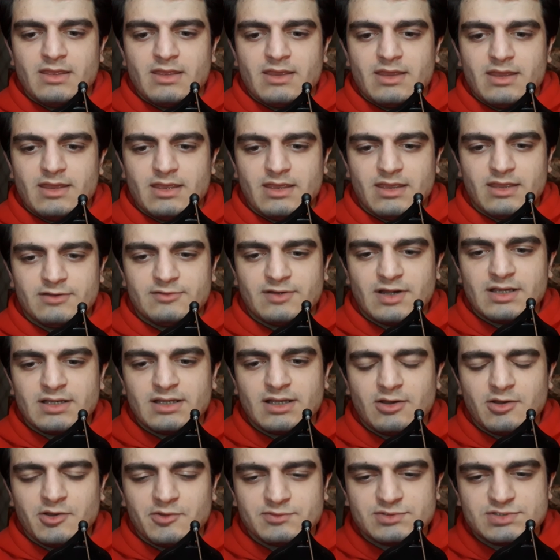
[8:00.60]
And right
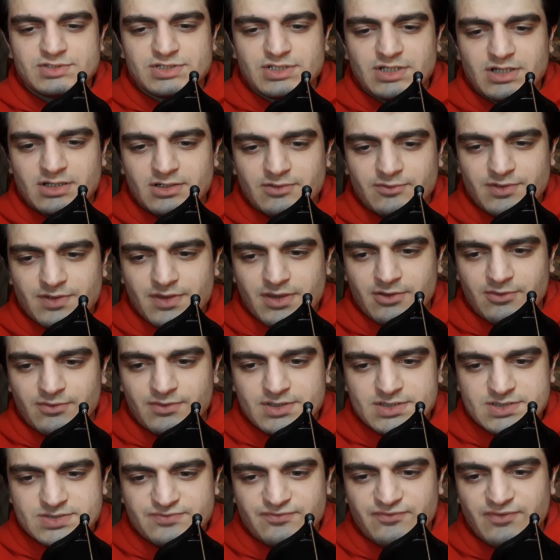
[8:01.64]
now I want to share with you
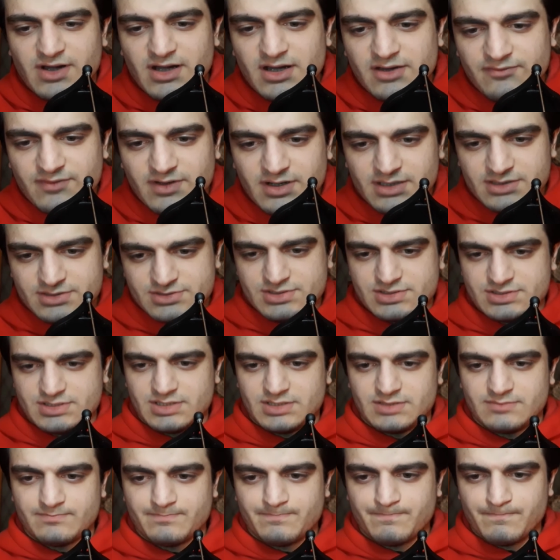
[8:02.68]
this very, very
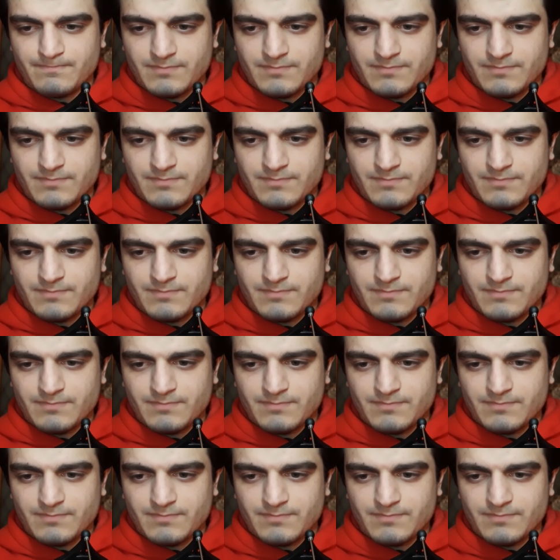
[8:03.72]
interesting